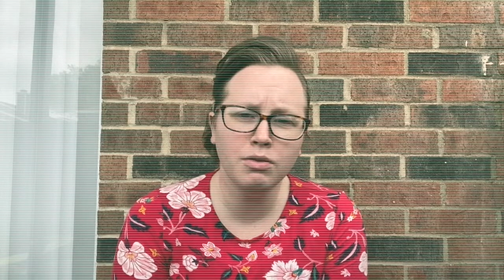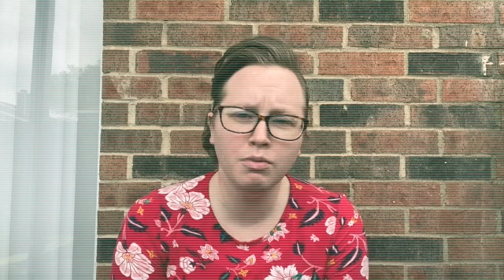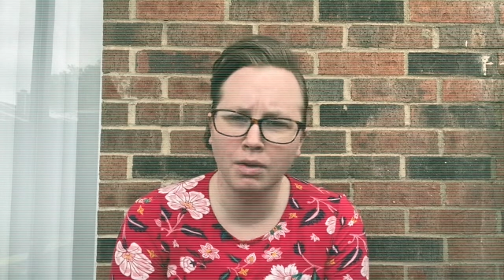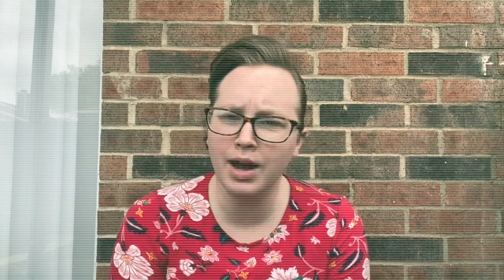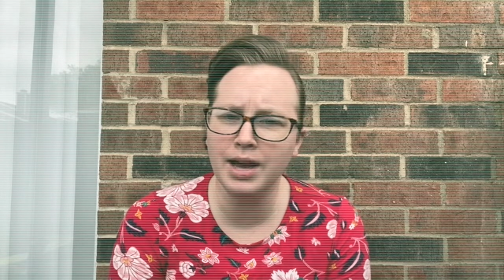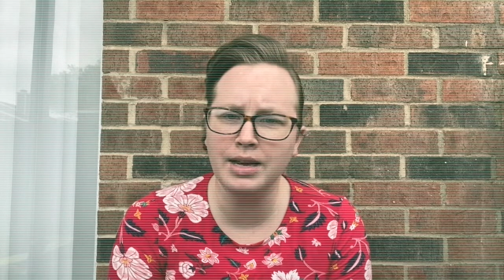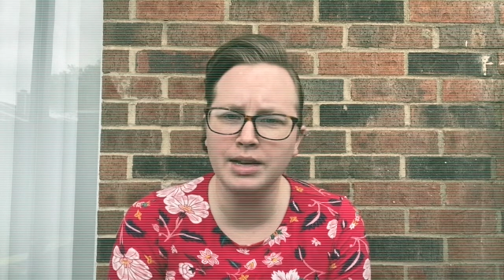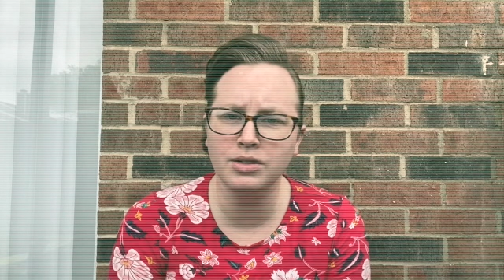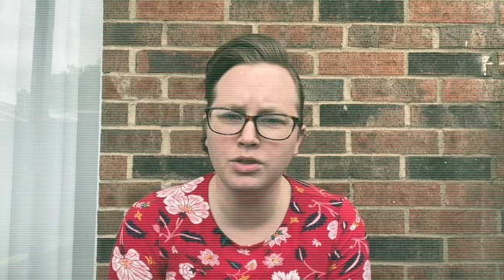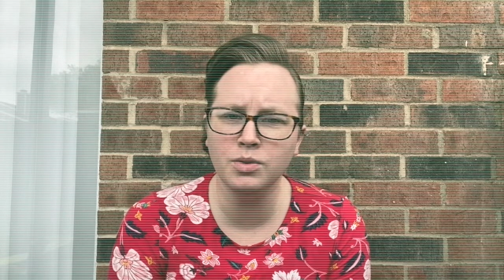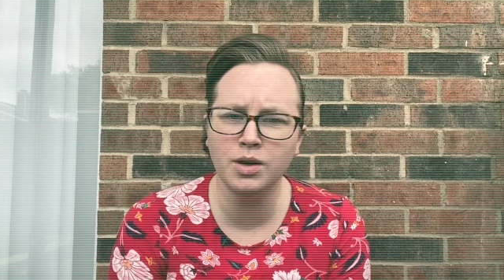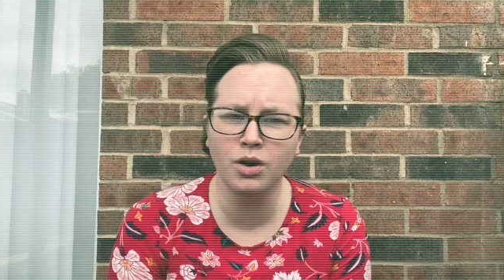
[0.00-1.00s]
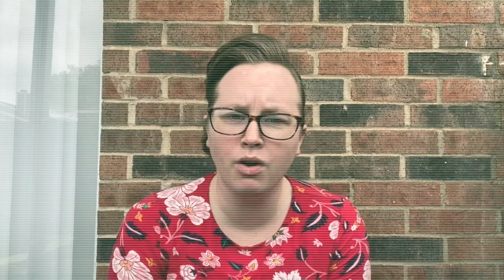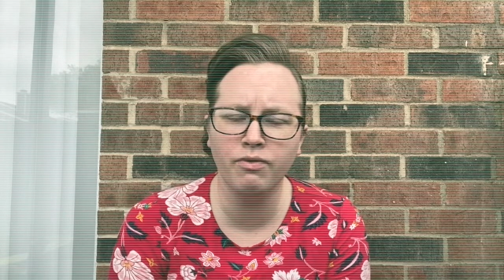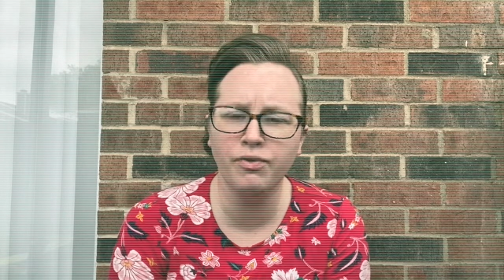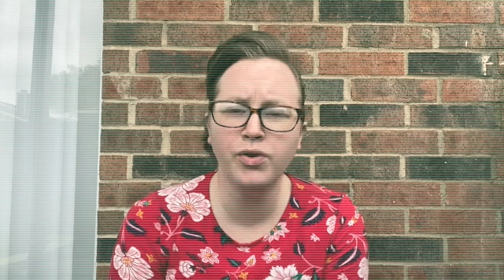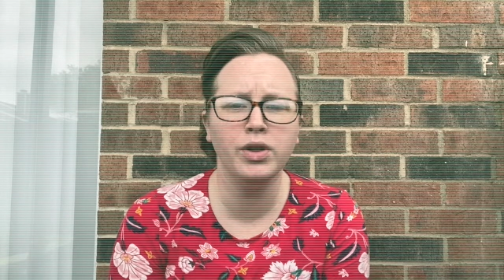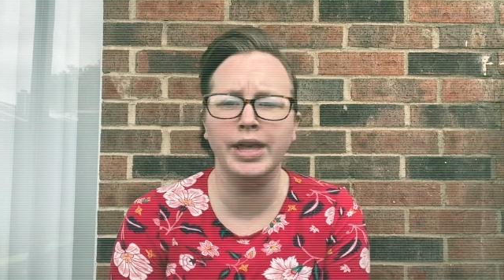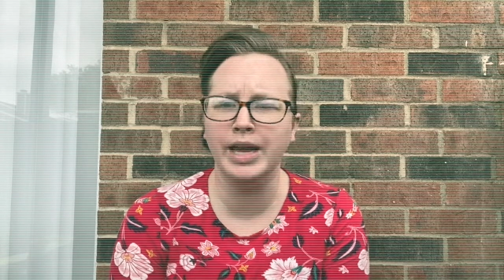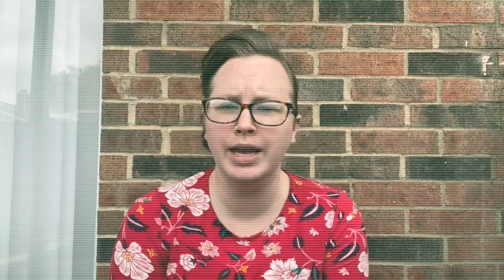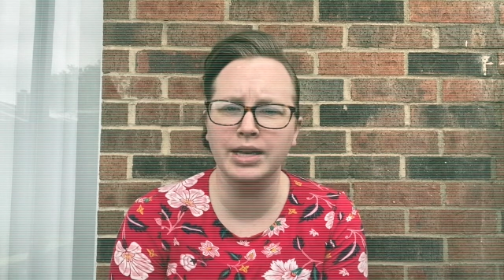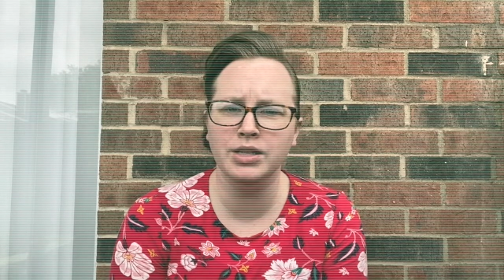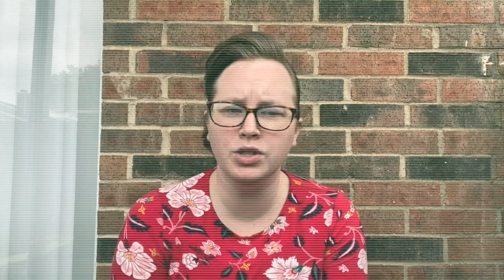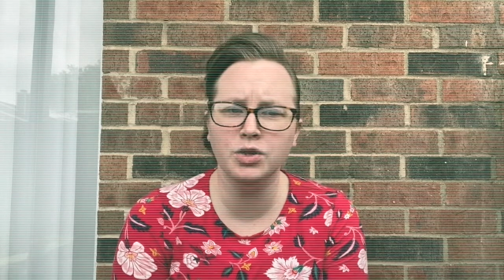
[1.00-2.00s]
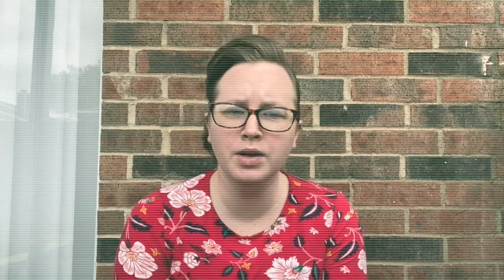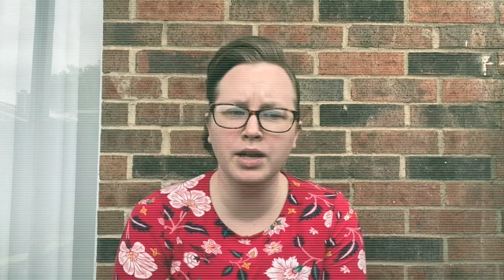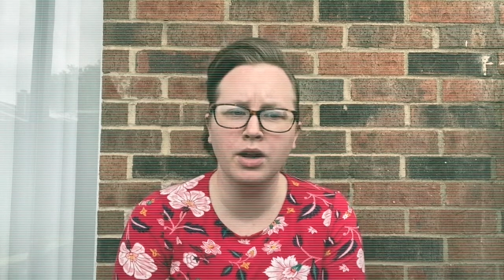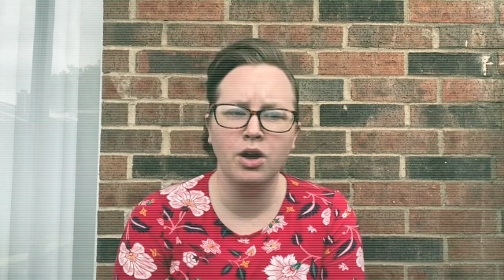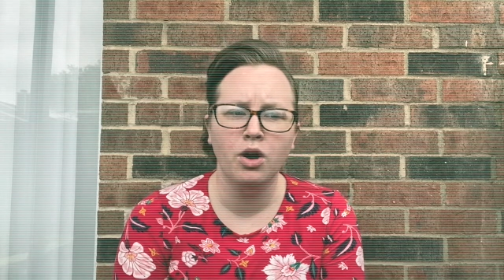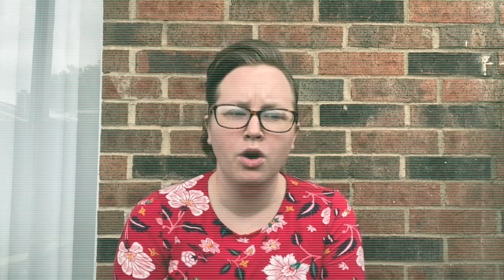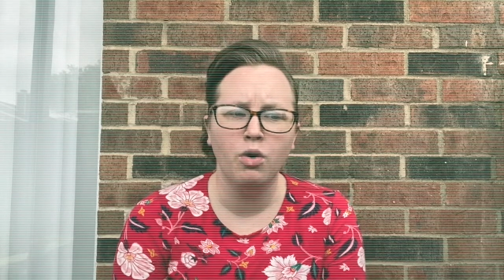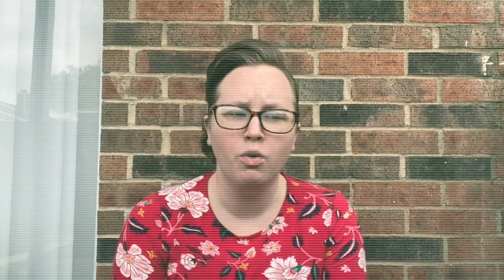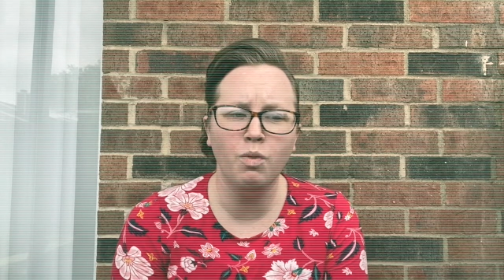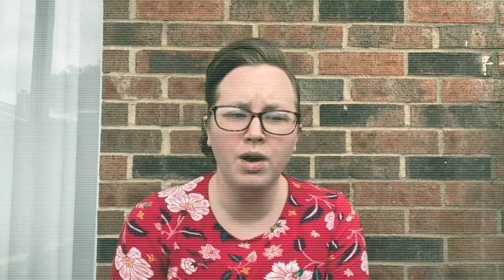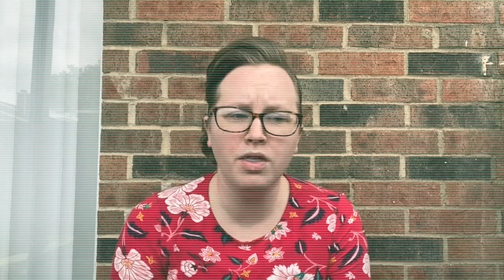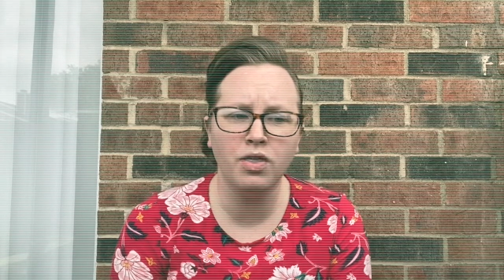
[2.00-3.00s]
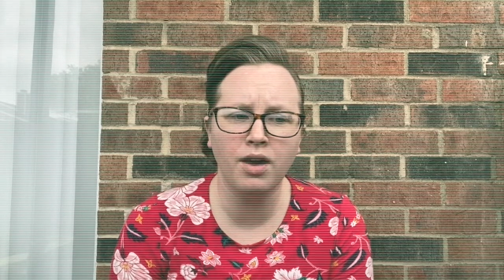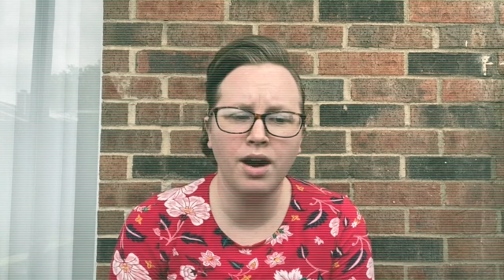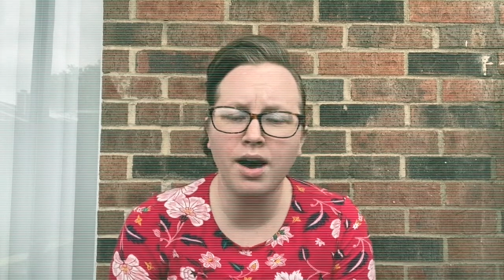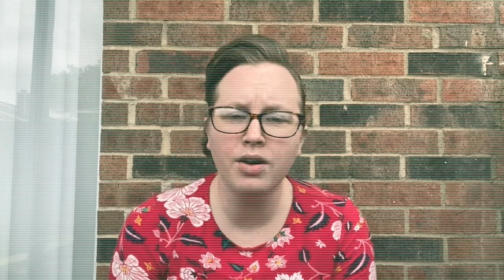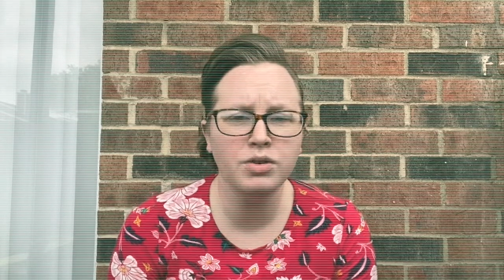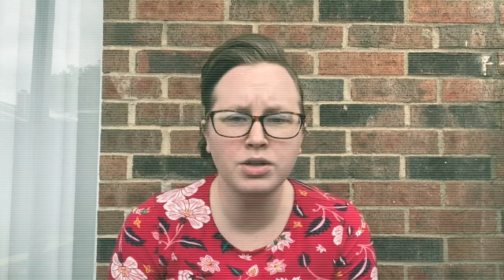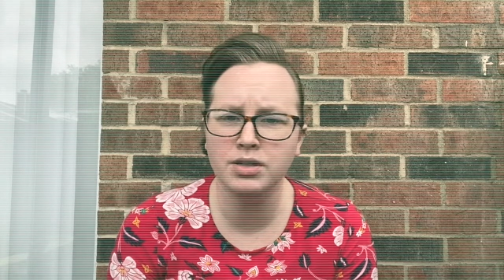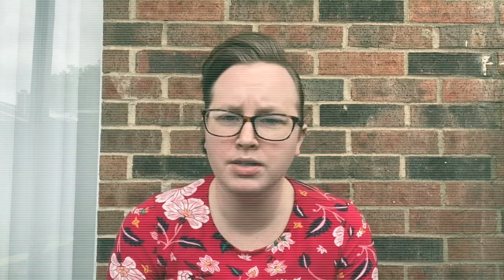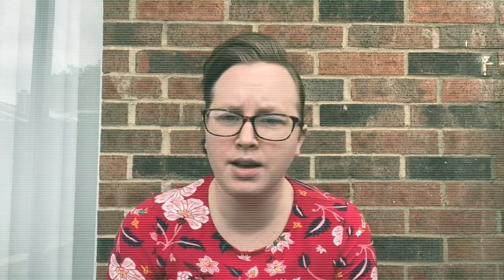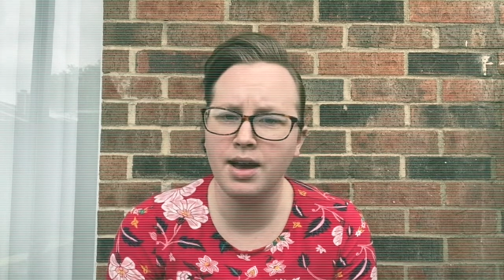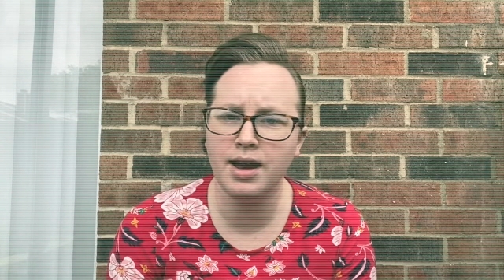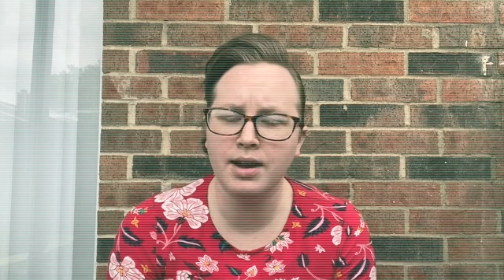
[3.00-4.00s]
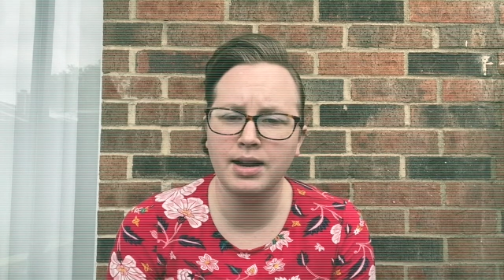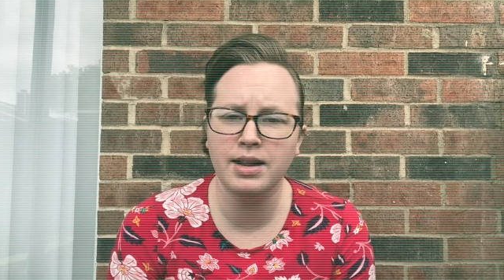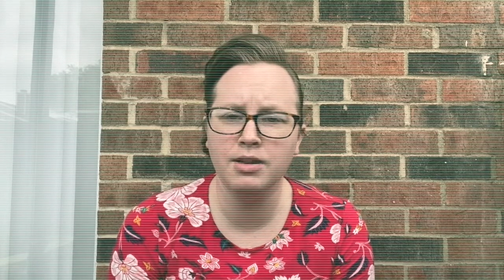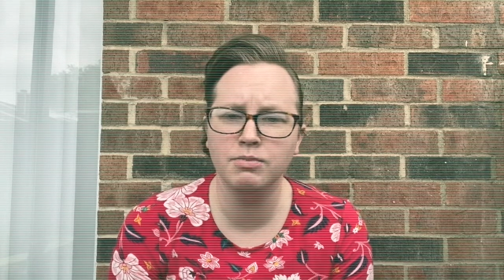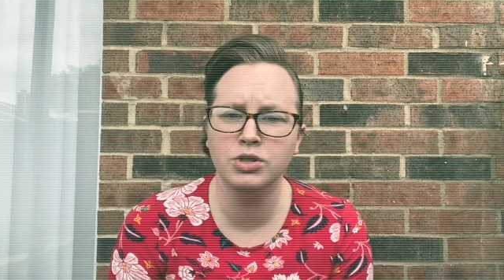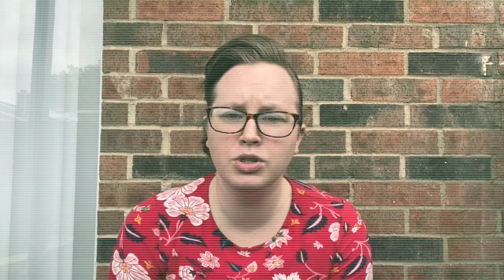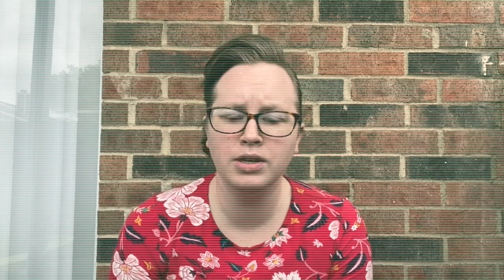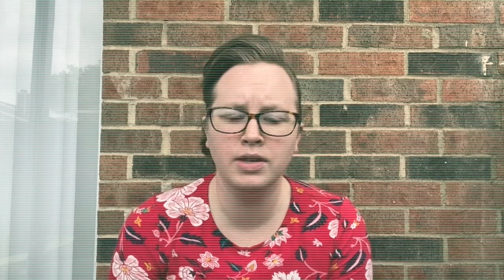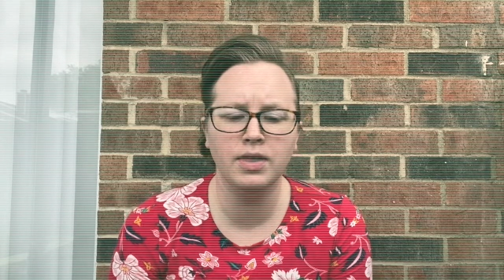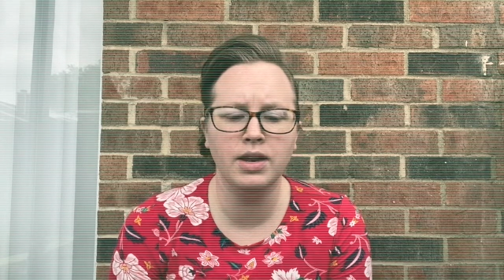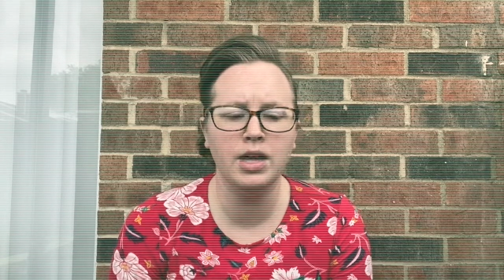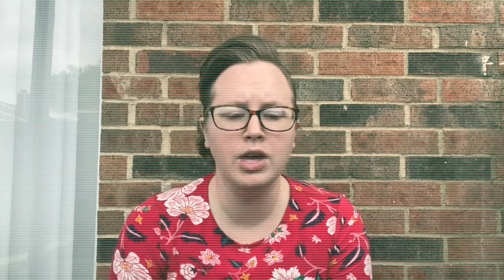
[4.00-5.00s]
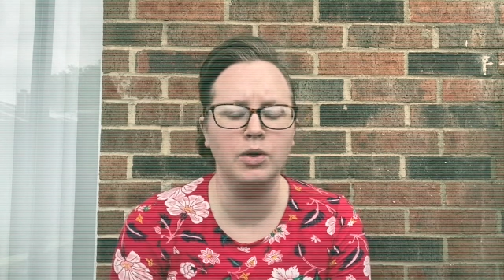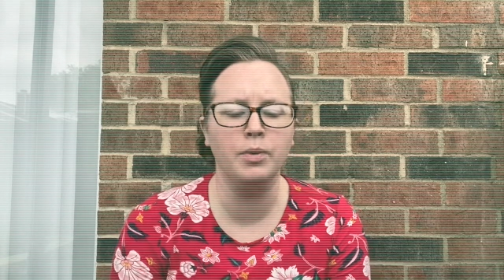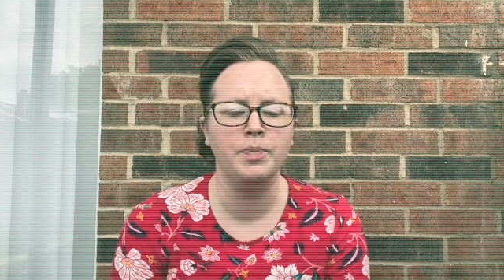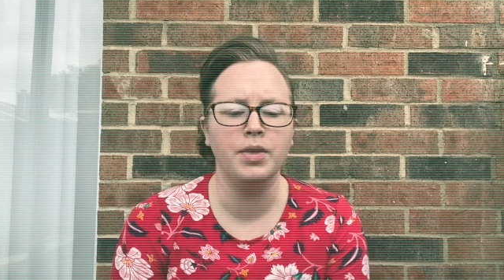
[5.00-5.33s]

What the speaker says: right and do it fully and do it with God on your side and Him strengthening you.